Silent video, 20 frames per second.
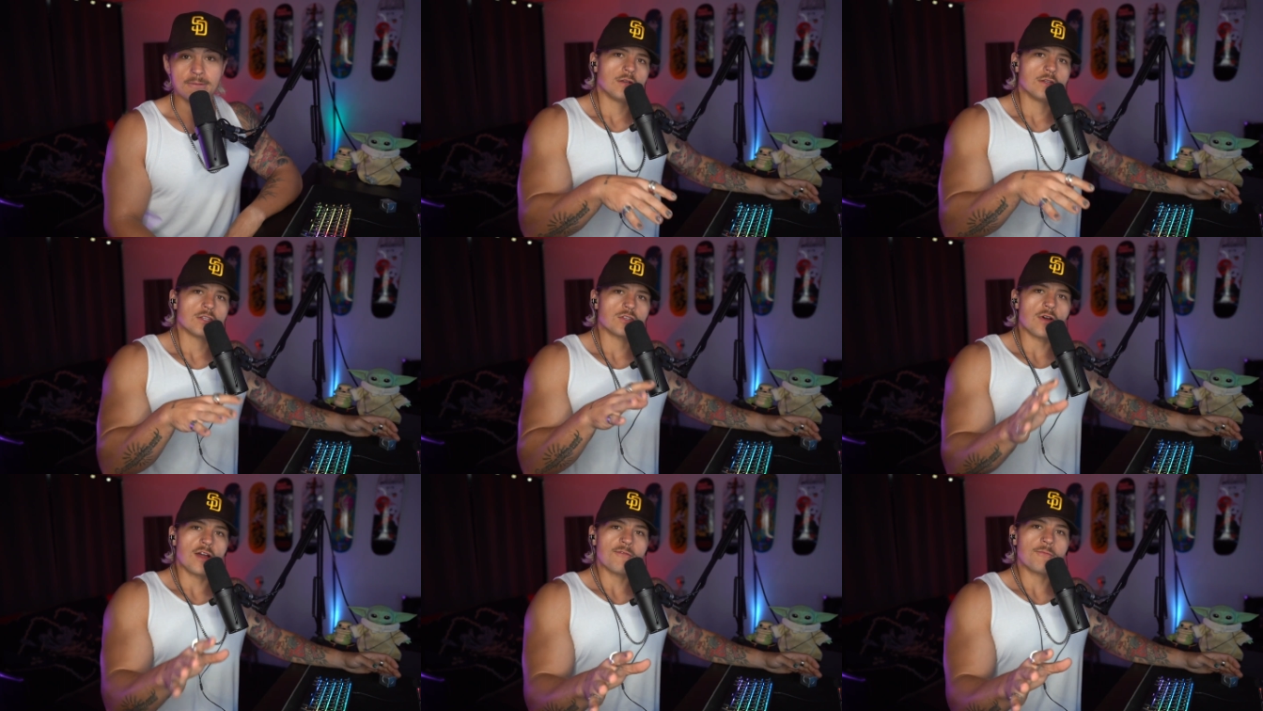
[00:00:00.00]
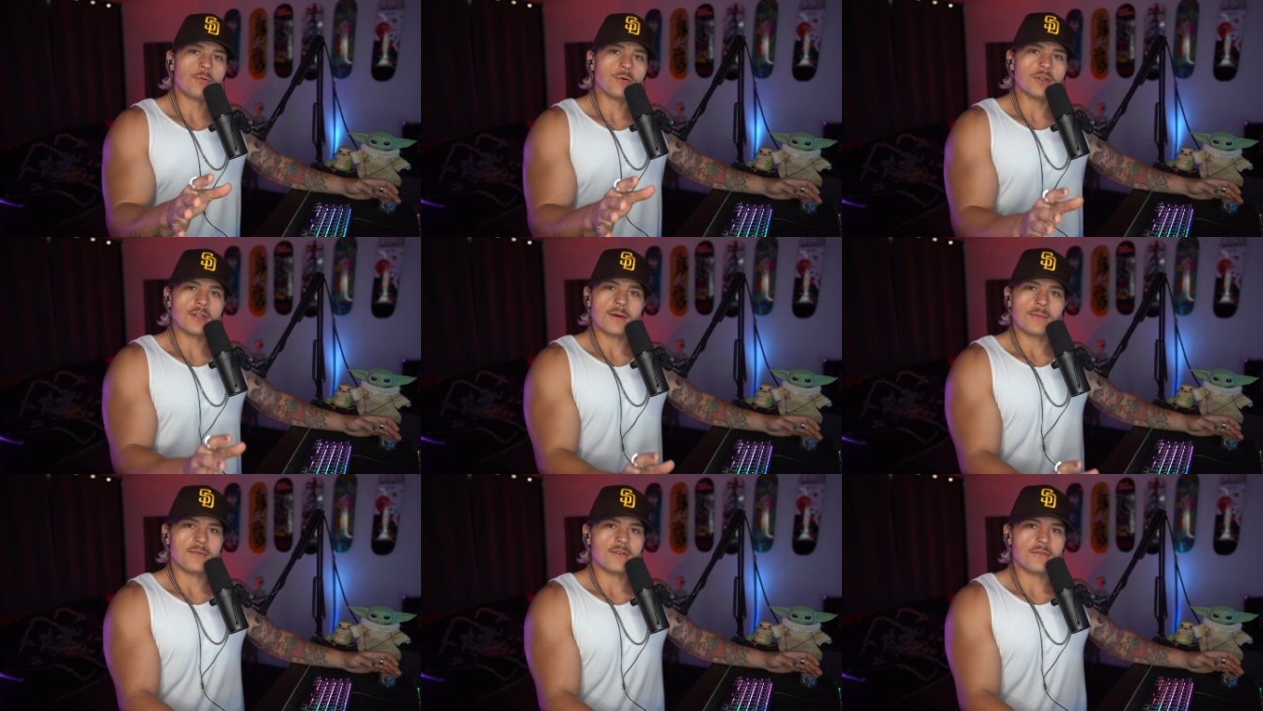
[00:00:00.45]
So I've
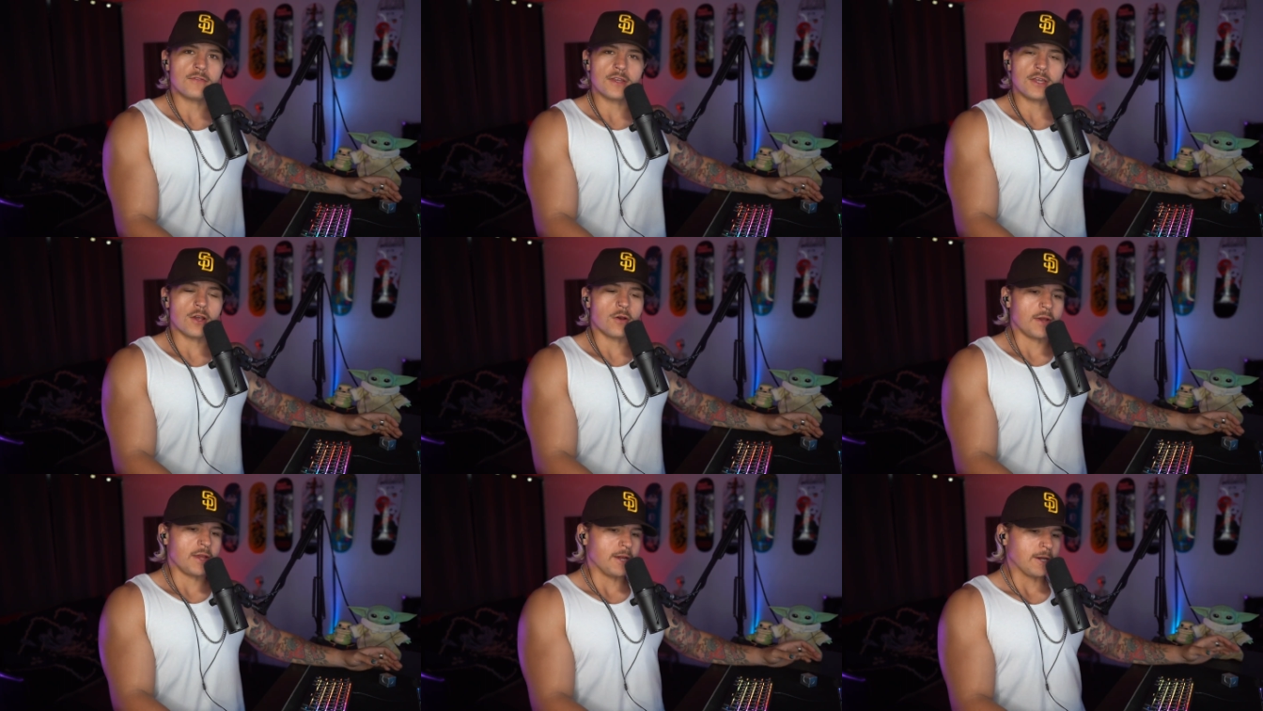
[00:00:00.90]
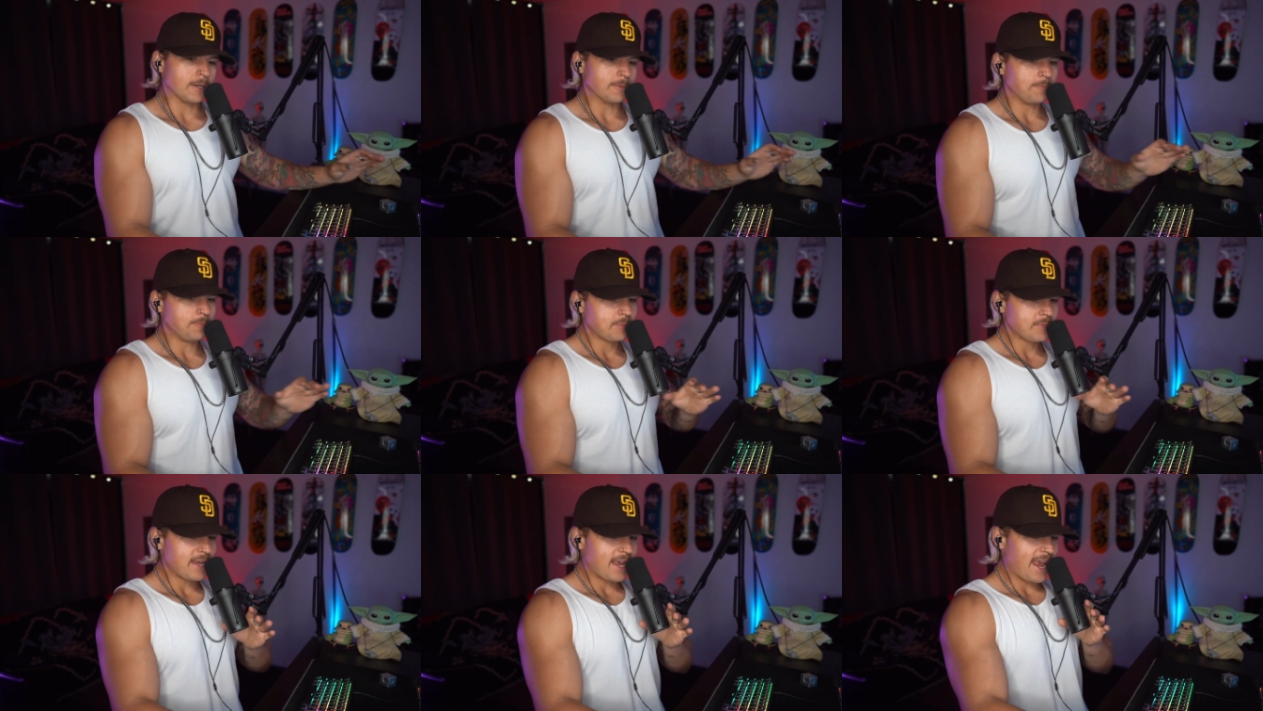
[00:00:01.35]
pulled up the video here,
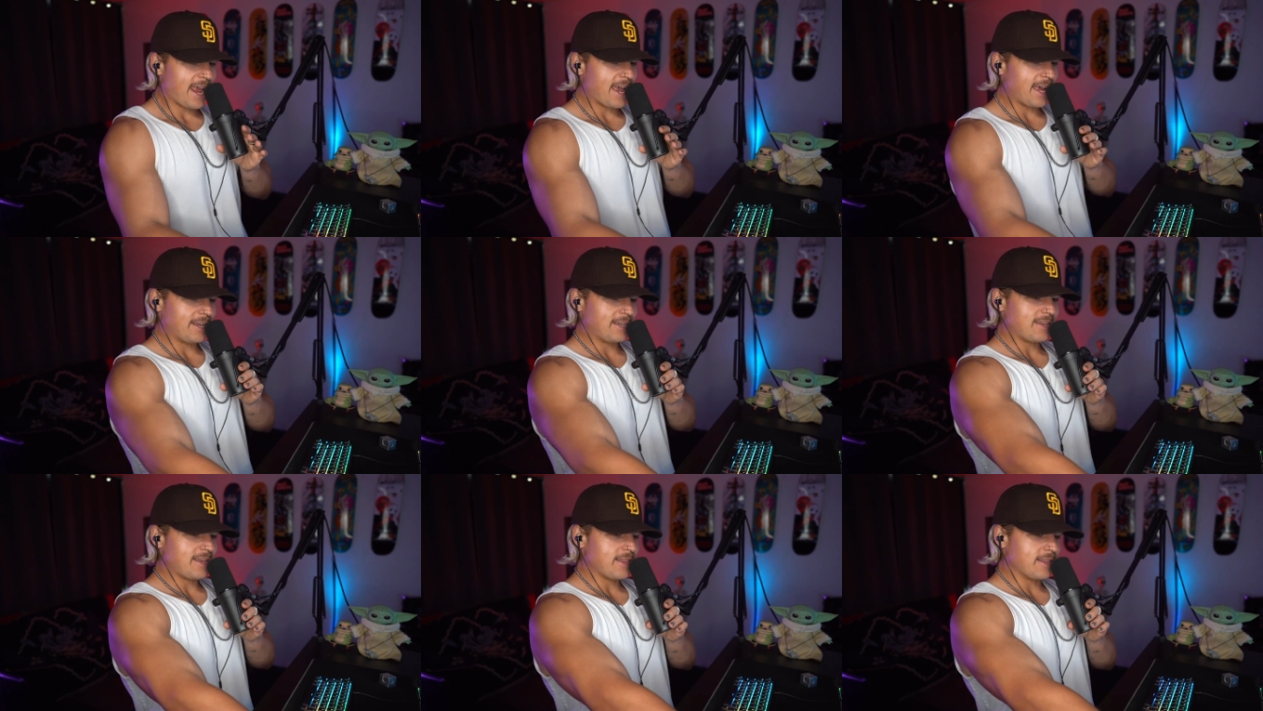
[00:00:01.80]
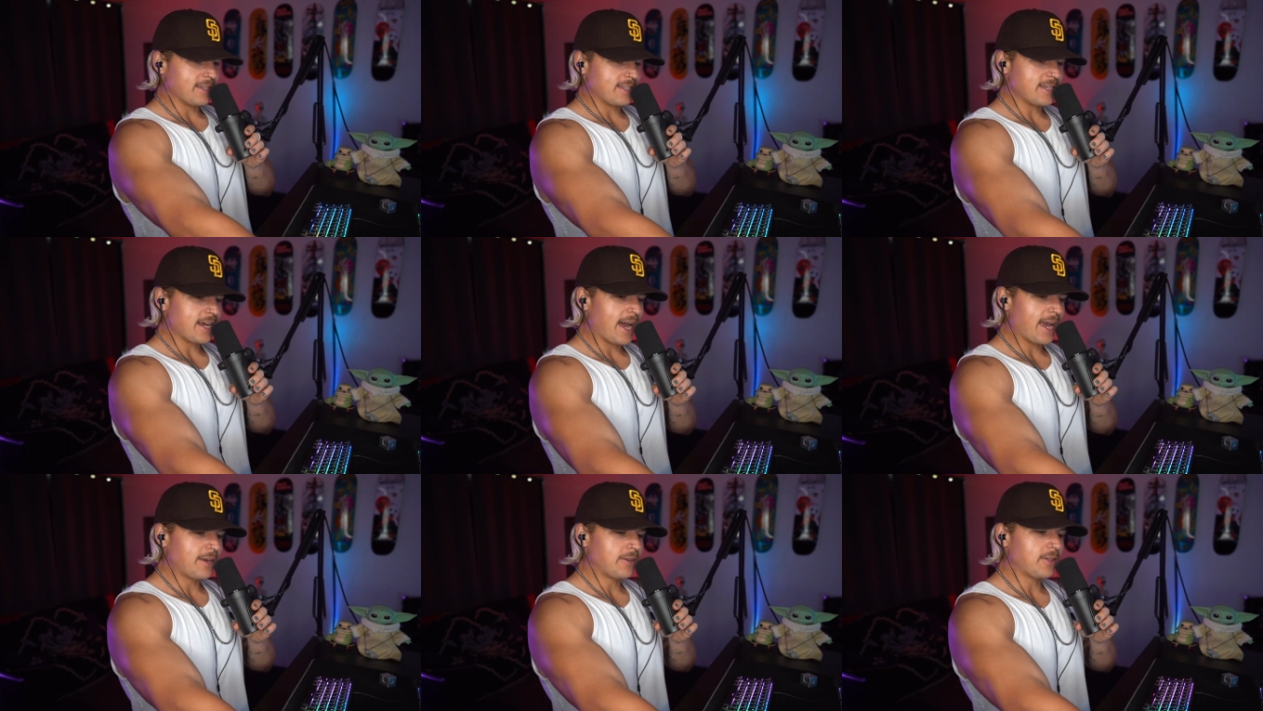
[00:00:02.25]
and the
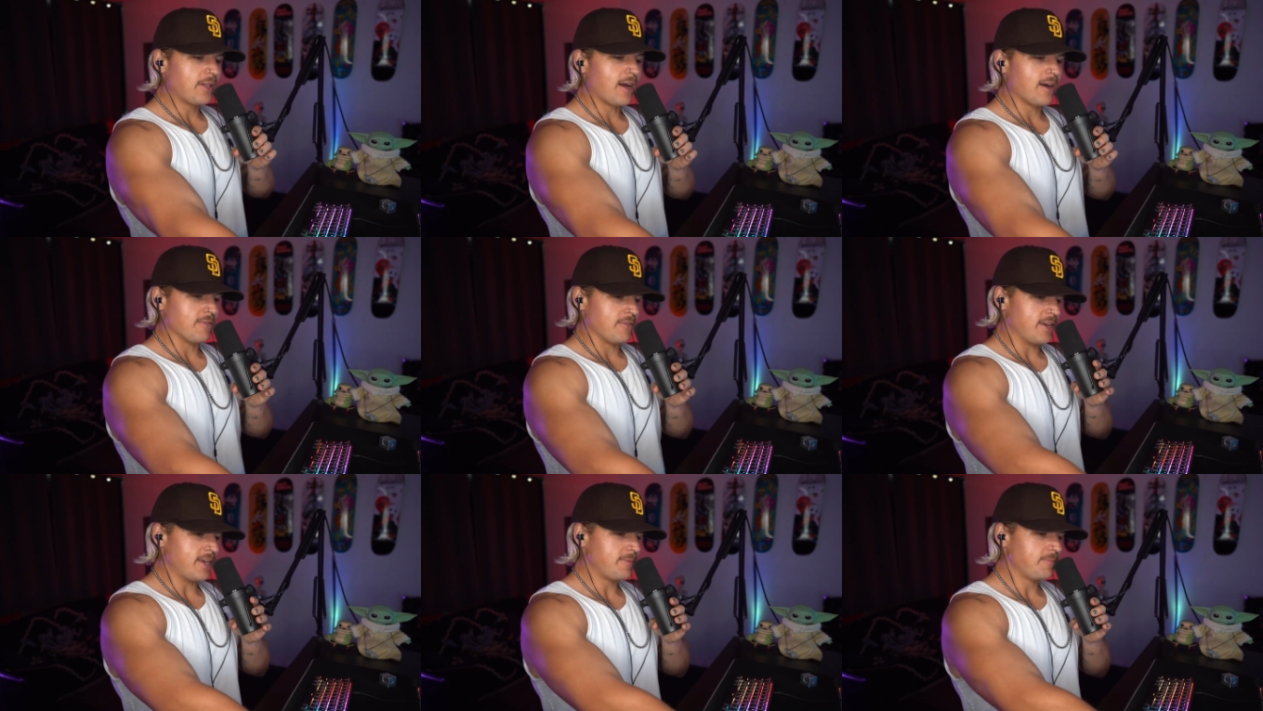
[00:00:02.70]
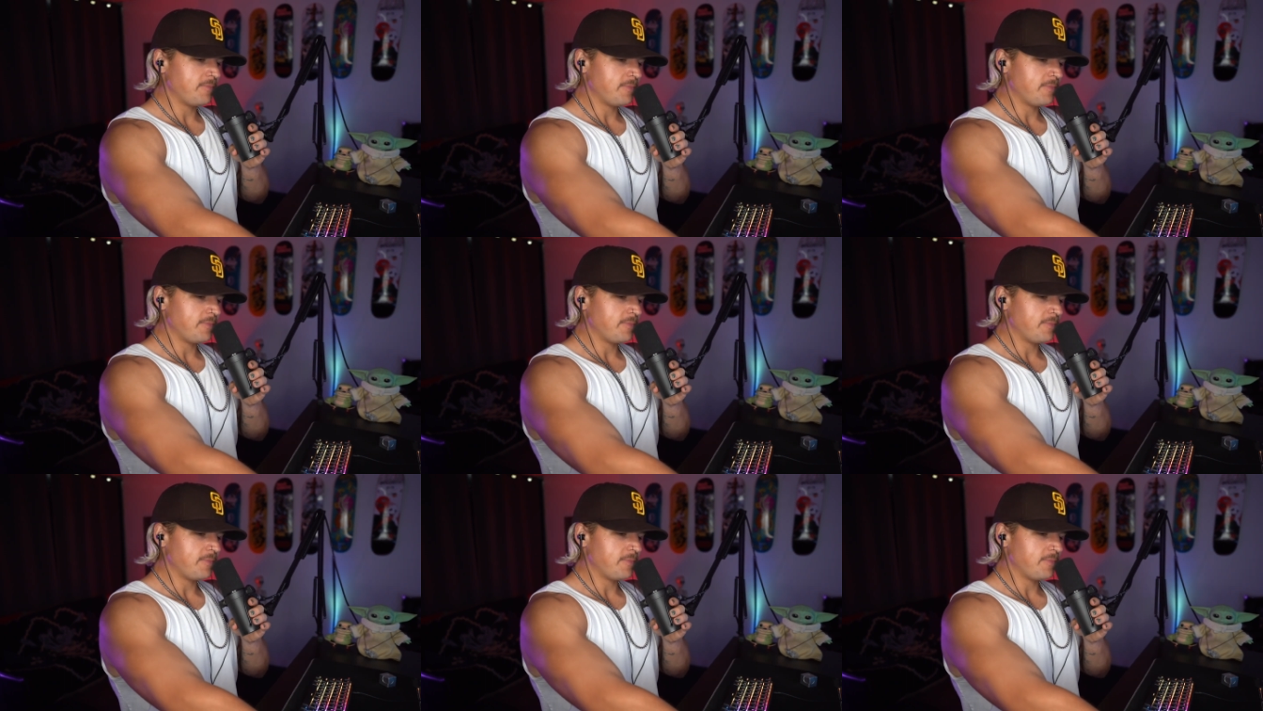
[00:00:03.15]
title of it